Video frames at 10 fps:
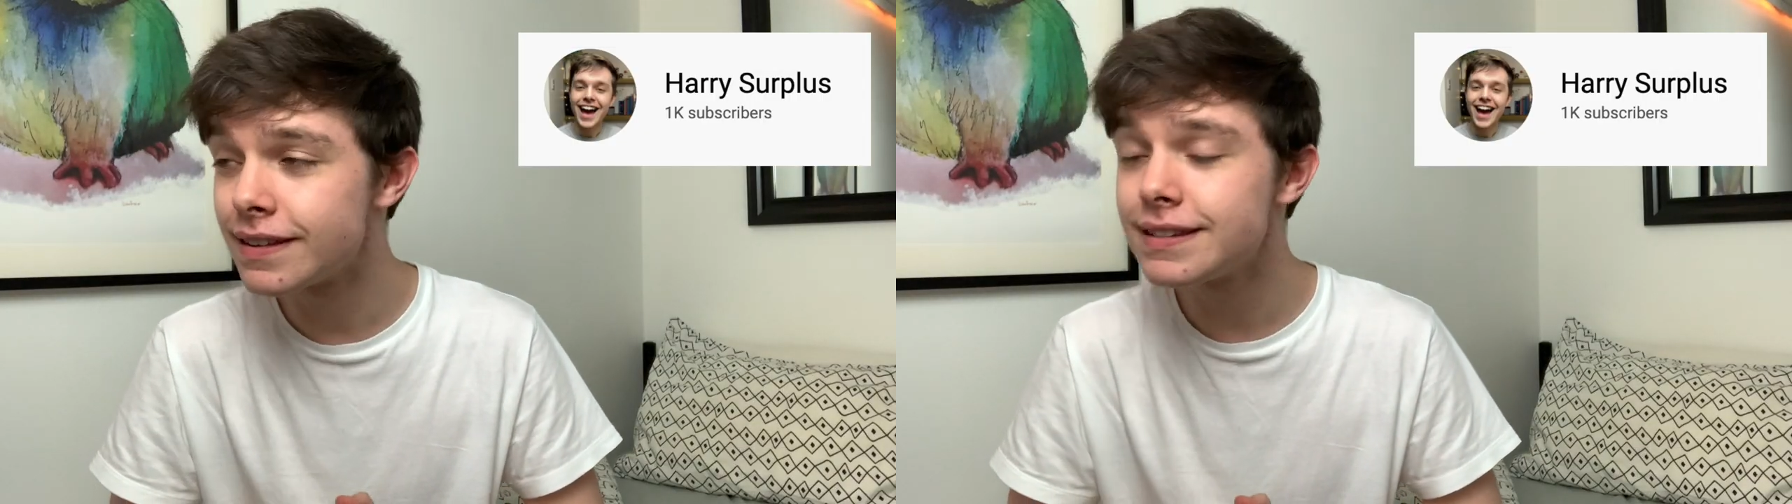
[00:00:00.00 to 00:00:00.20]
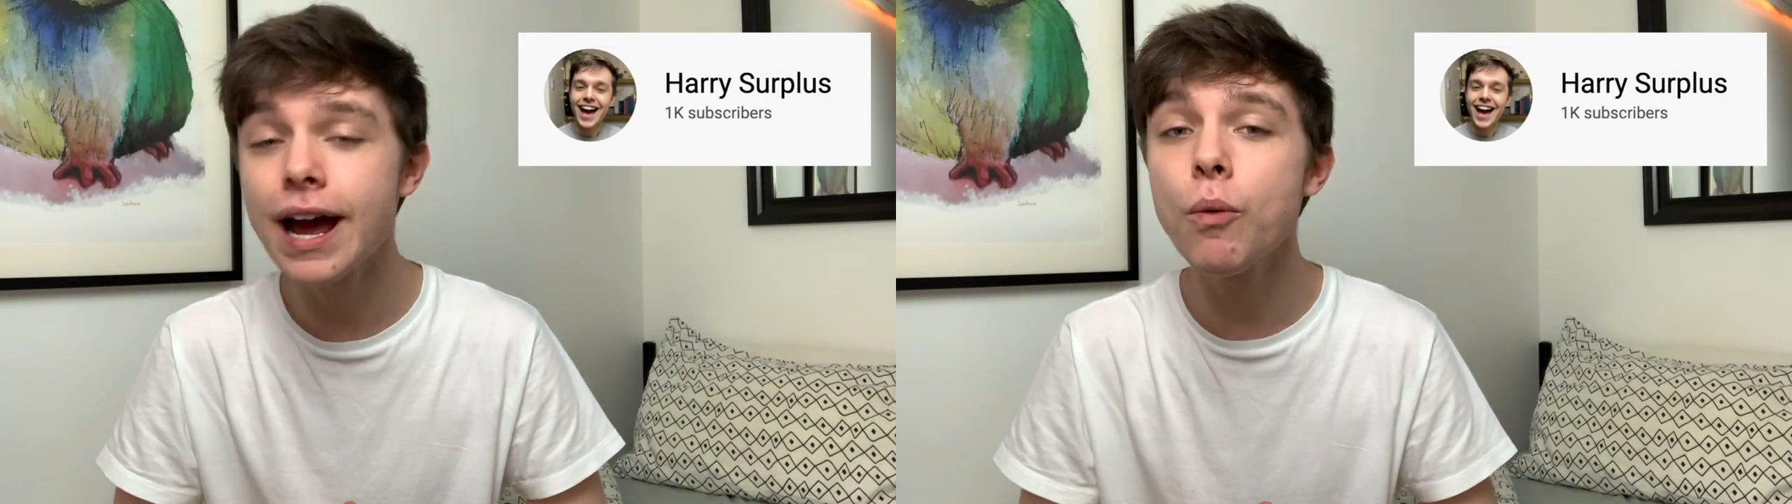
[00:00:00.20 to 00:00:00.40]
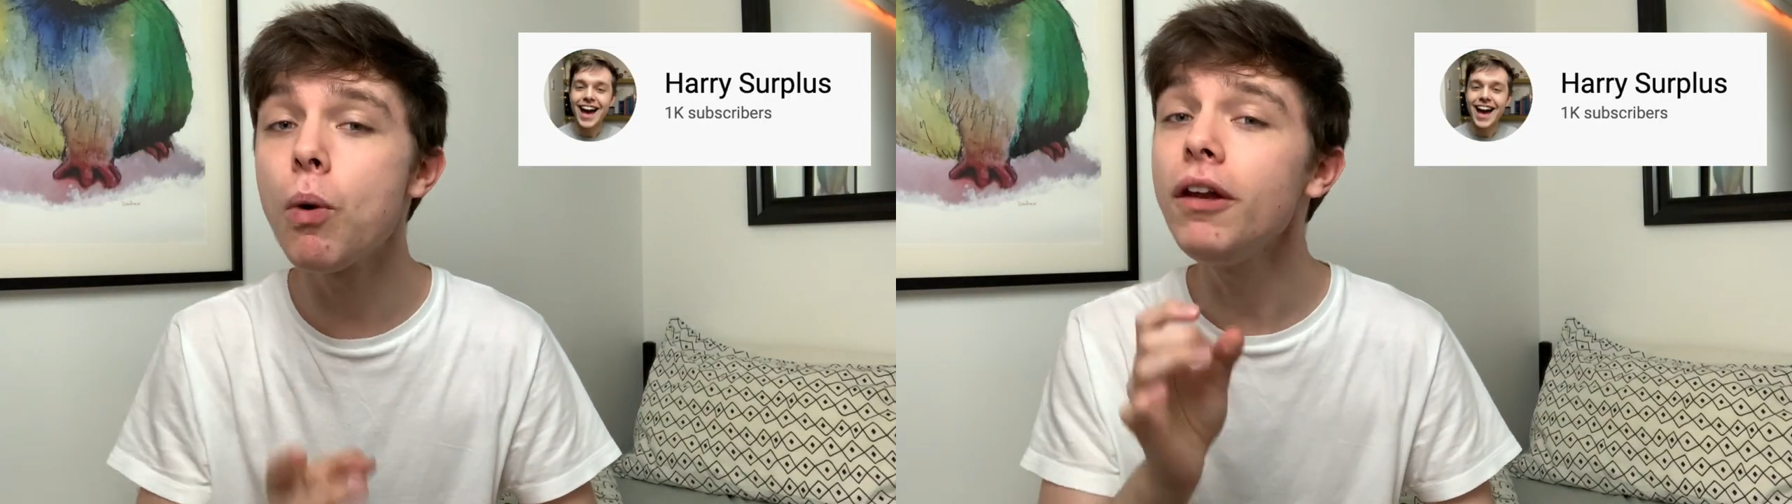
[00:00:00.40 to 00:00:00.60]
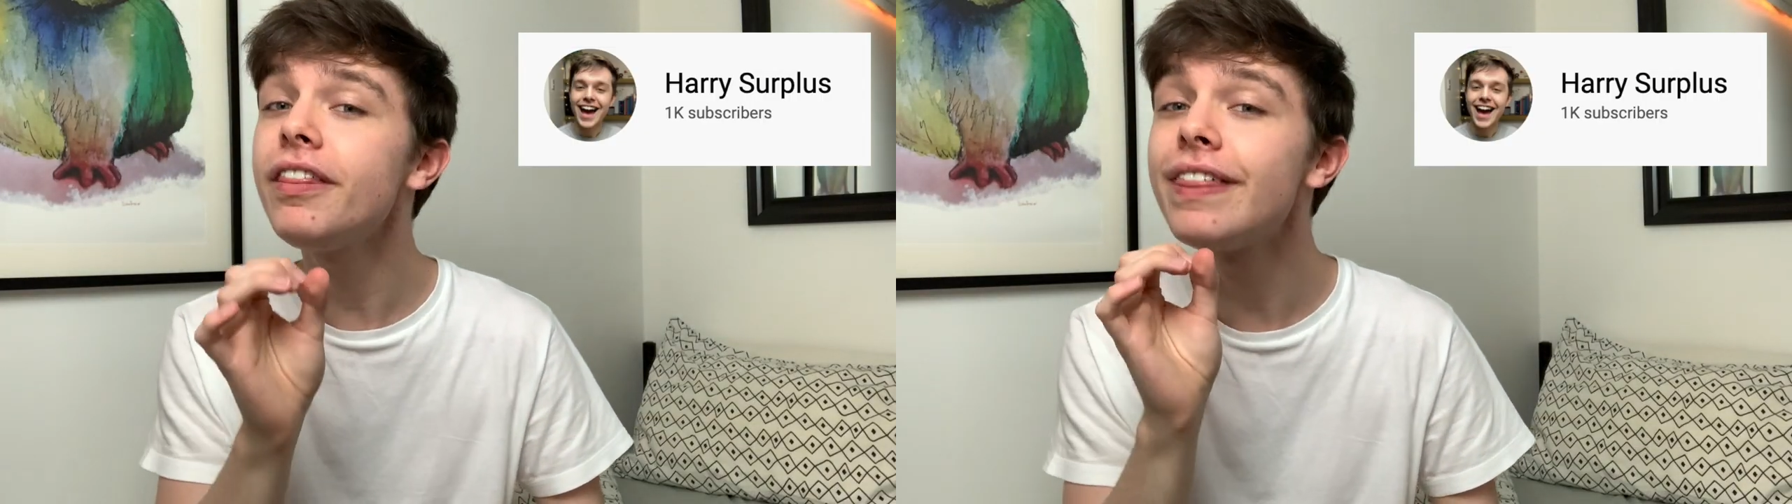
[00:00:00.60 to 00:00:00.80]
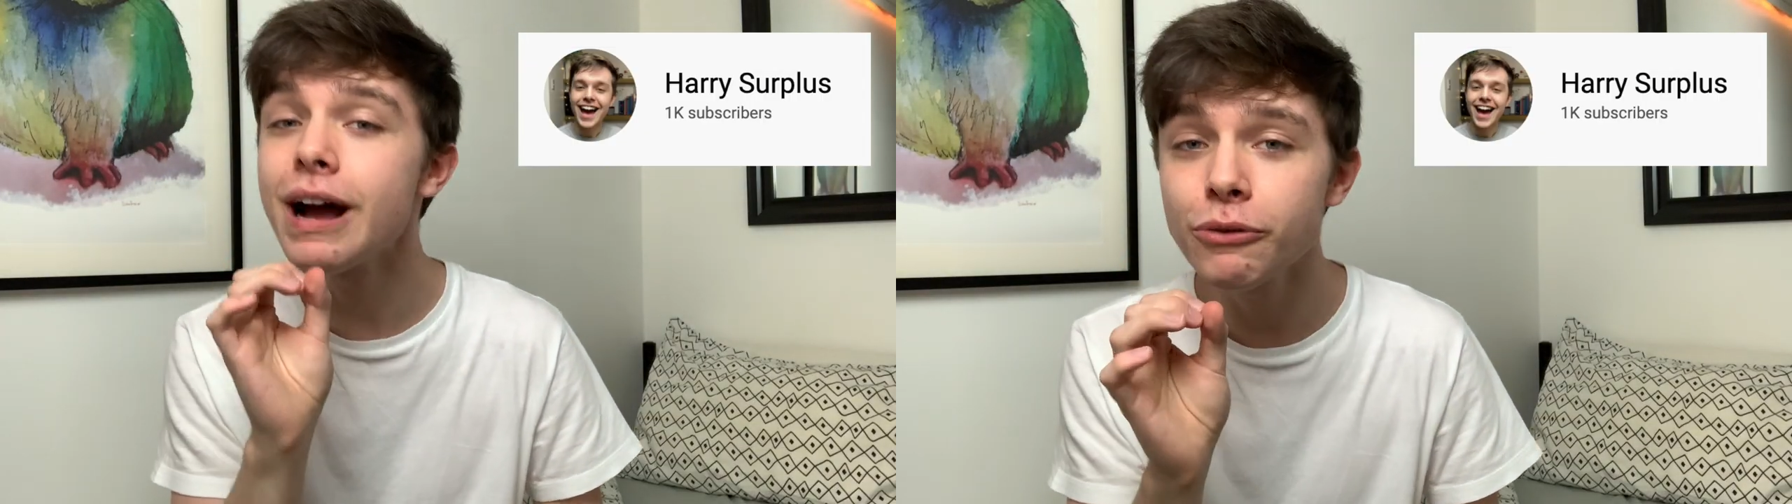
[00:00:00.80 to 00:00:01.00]
There's now
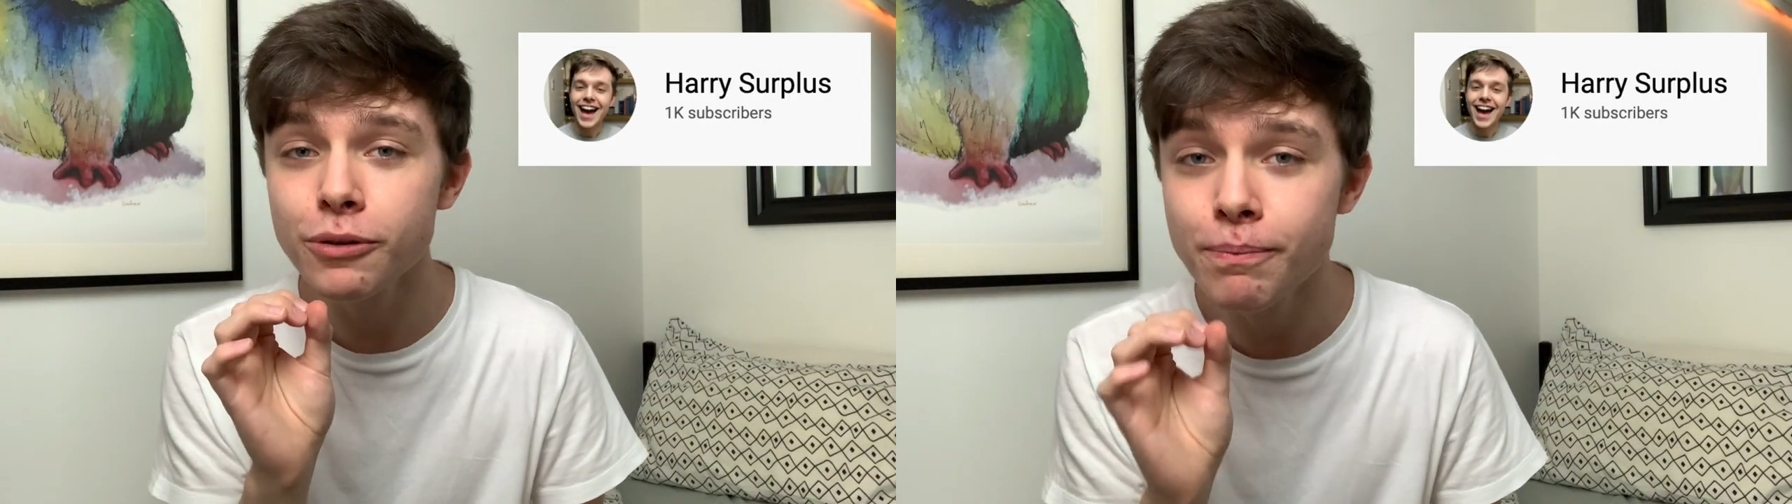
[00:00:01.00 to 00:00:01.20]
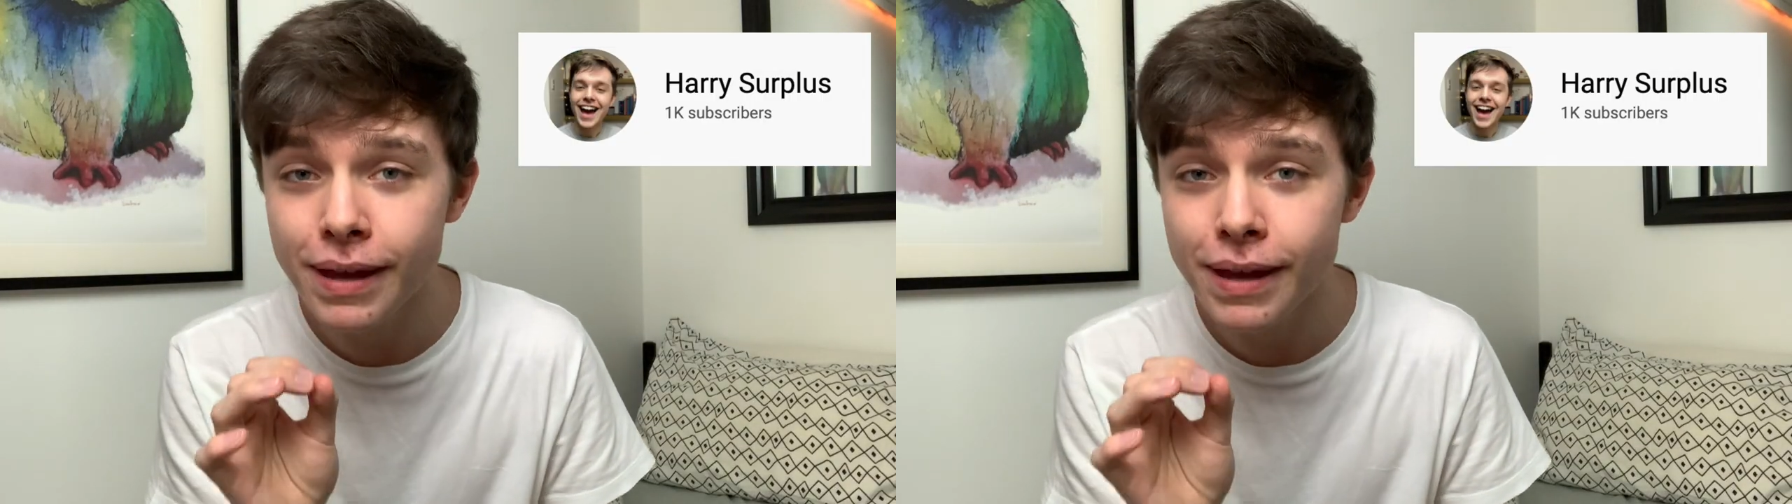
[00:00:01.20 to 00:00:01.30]
1,000